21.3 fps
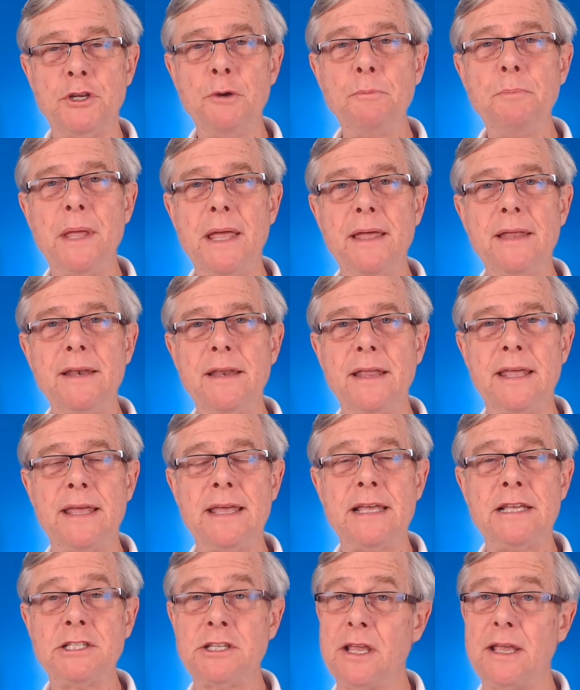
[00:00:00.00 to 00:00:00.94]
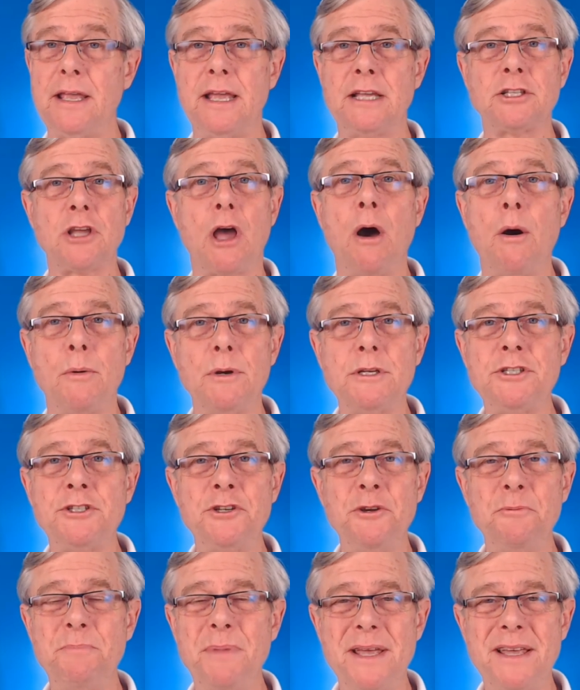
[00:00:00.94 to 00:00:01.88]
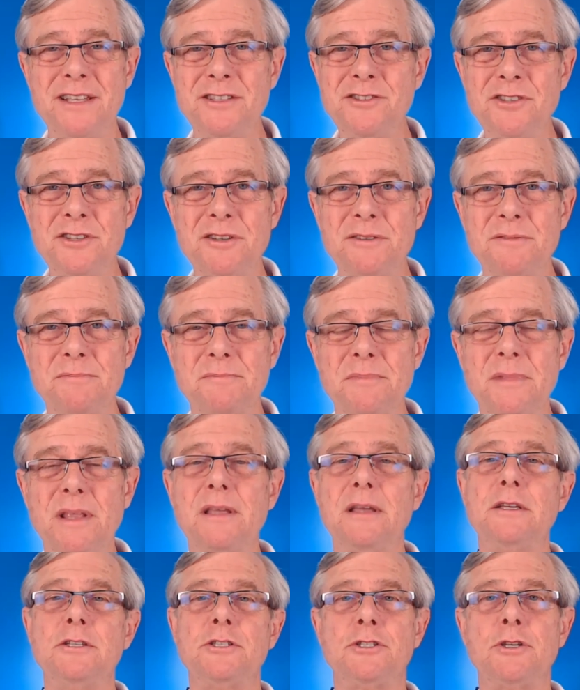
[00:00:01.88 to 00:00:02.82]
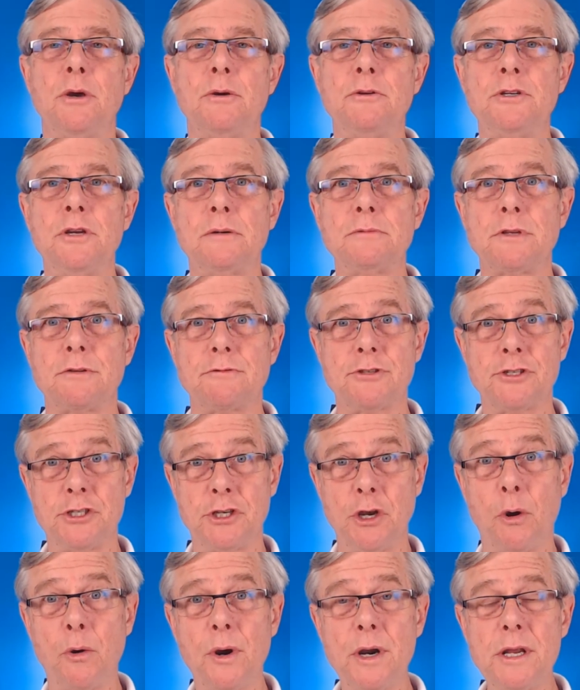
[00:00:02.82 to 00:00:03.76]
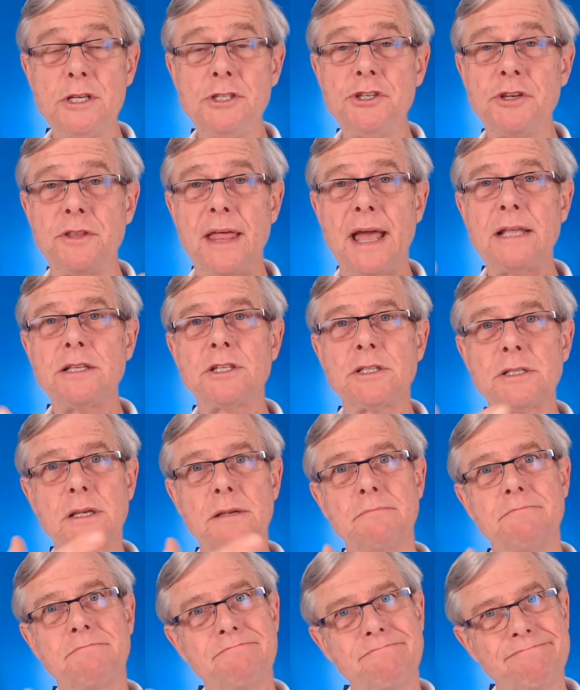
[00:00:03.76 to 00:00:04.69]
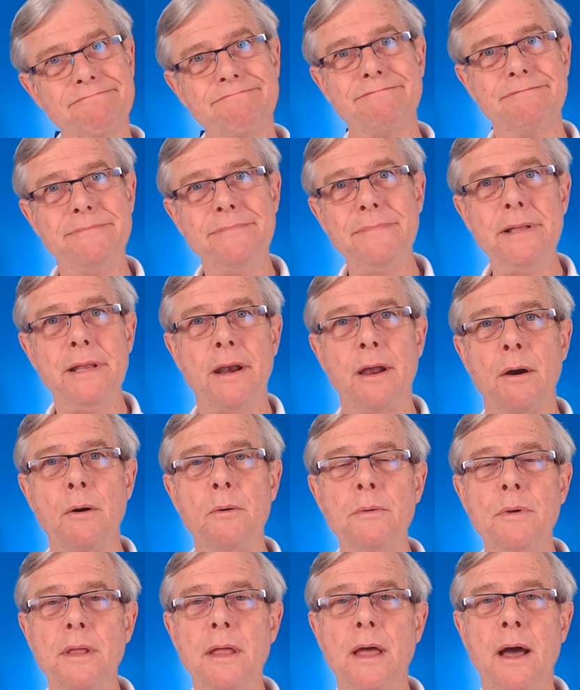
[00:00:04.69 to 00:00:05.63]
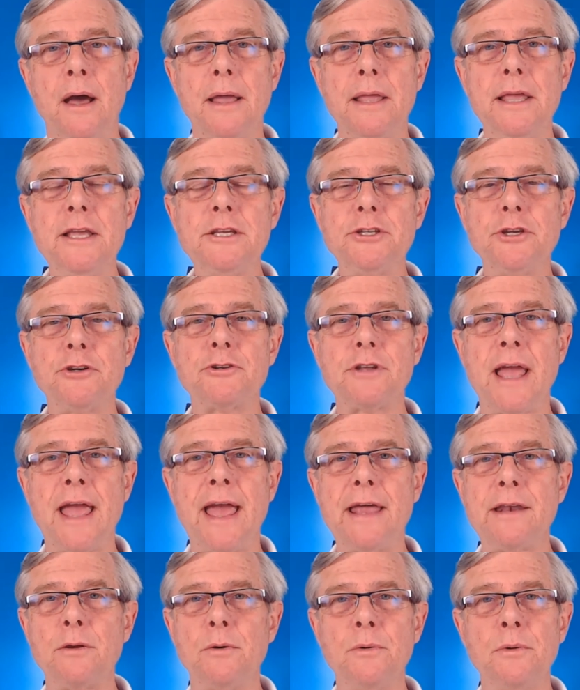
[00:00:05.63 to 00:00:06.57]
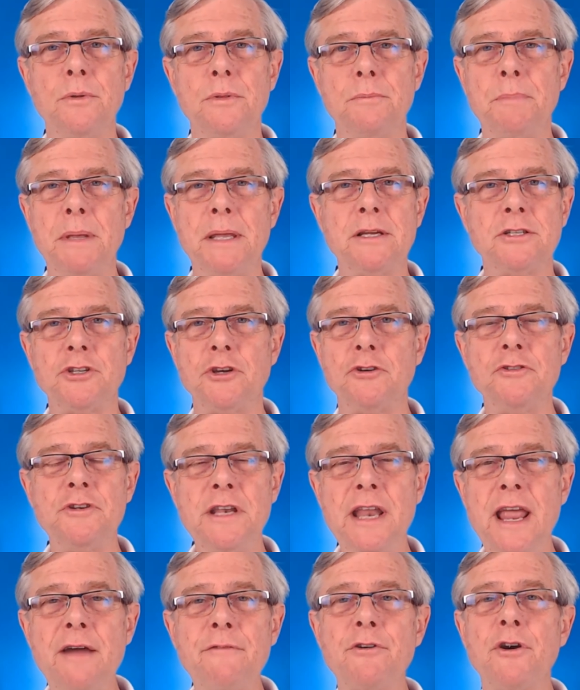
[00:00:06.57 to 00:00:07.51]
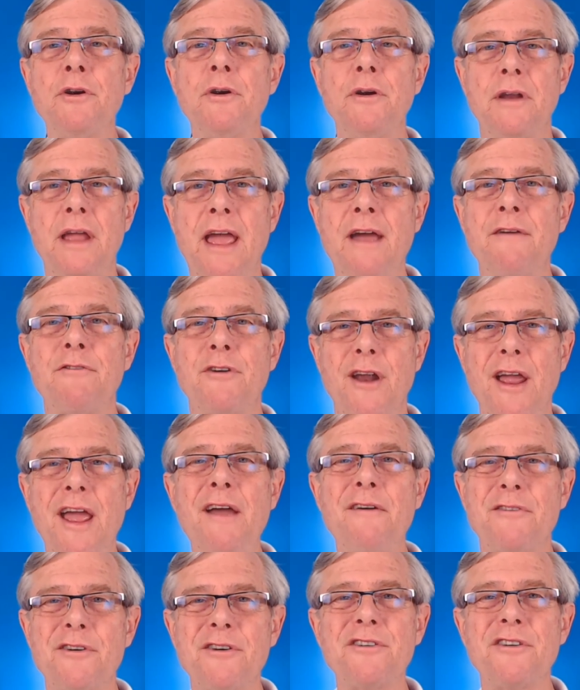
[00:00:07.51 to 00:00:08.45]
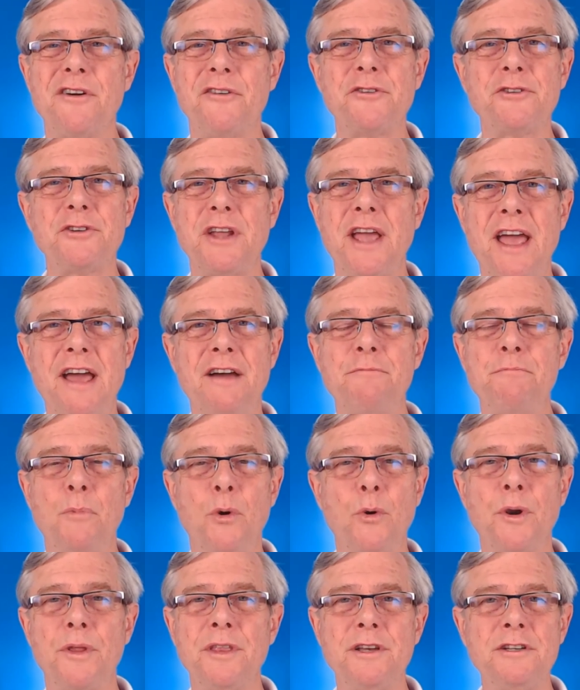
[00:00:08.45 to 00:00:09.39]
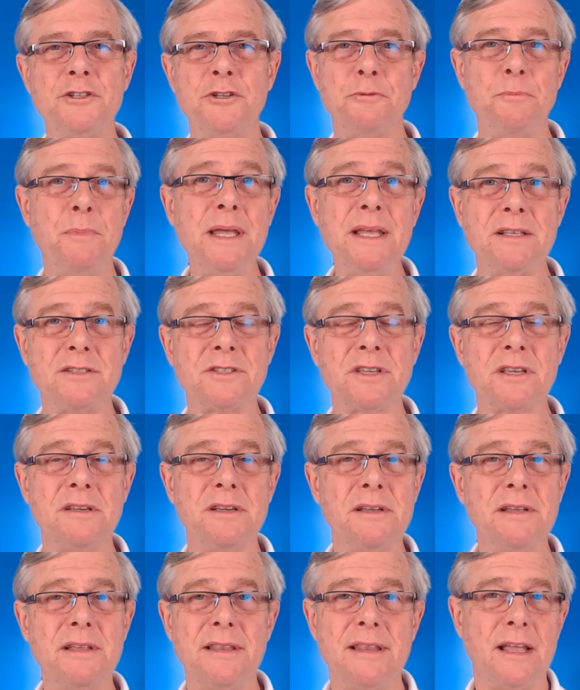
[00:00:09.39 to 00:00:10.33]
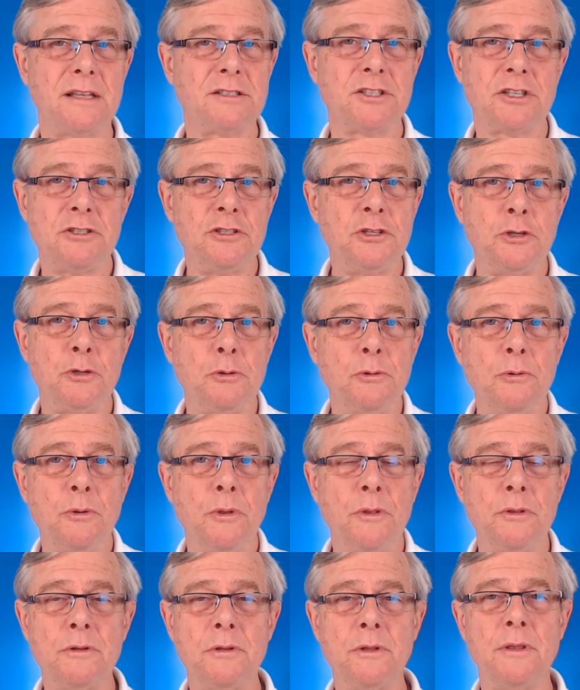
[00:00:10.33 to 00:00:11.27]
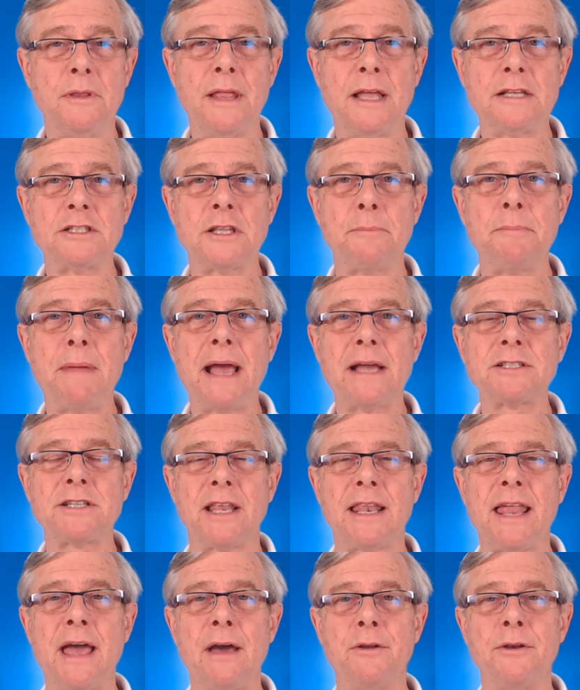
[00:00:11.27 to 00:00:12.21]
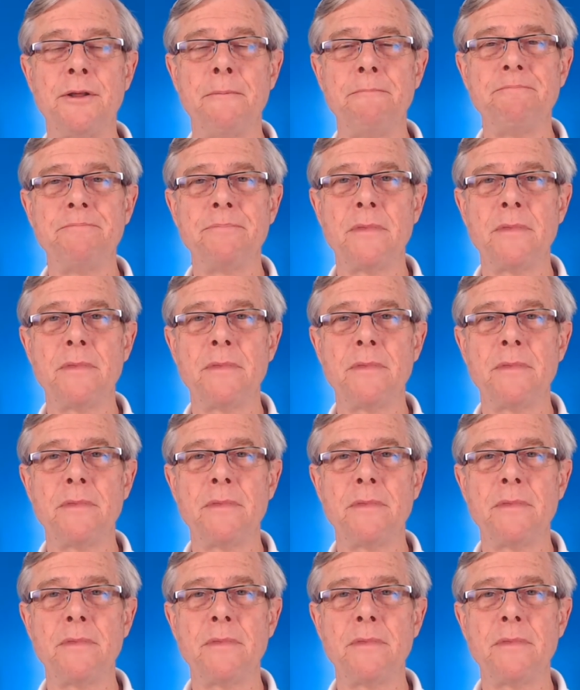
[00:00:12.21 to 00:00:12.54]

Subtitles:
two-bin is it's always two bins. So in terms of storage, that's easier to handle because you're never, ever, ever going to have more than two bins. That's the max allowed.